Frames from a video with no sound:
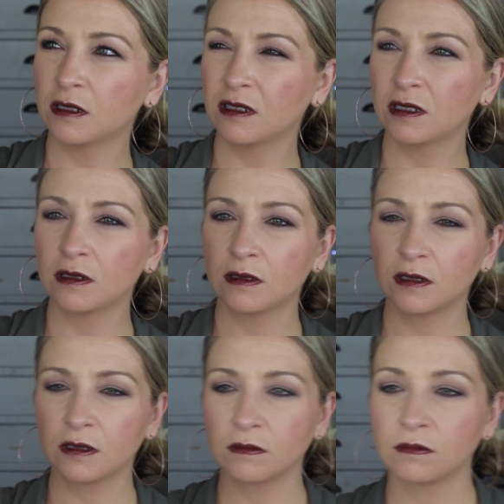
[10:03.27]

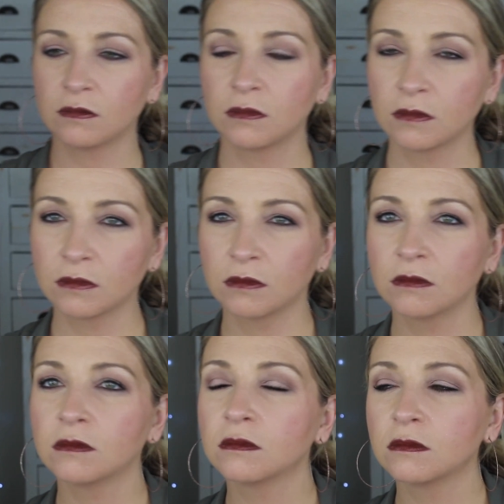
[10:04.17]

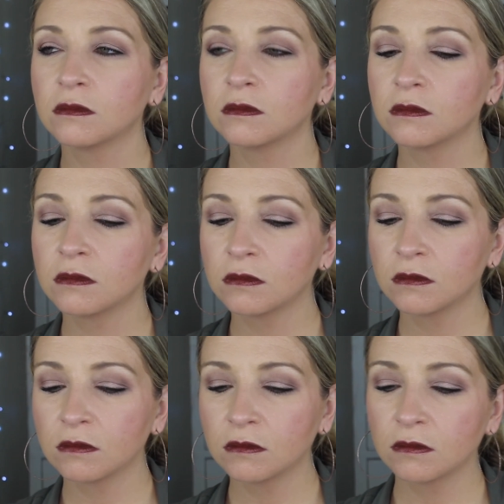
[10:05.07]

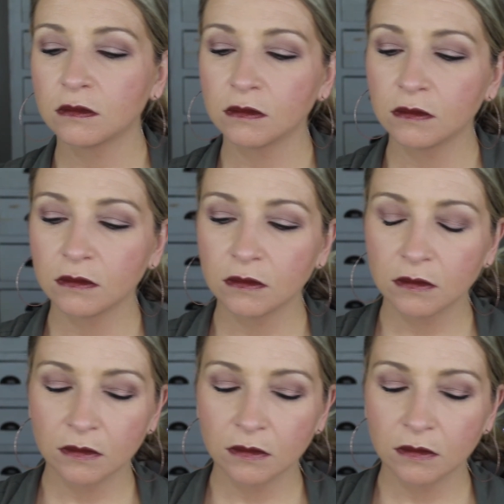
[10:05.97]
[no speech]